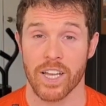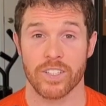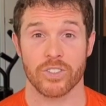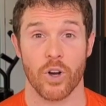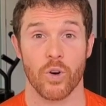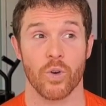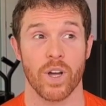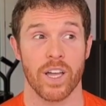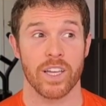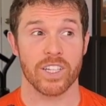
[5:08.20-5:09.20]
So
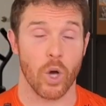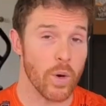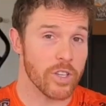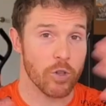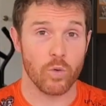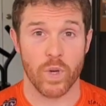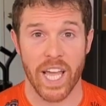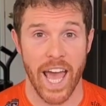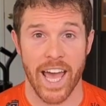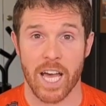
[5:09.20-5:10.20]
going through
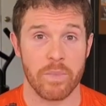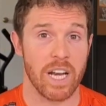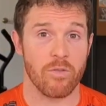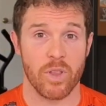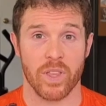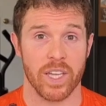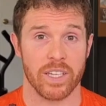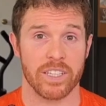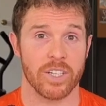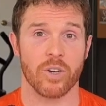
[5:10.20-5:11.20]
rehab and
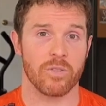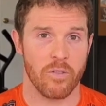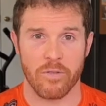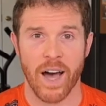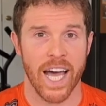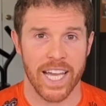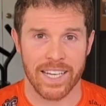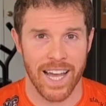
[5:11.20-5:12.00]
everything, fine.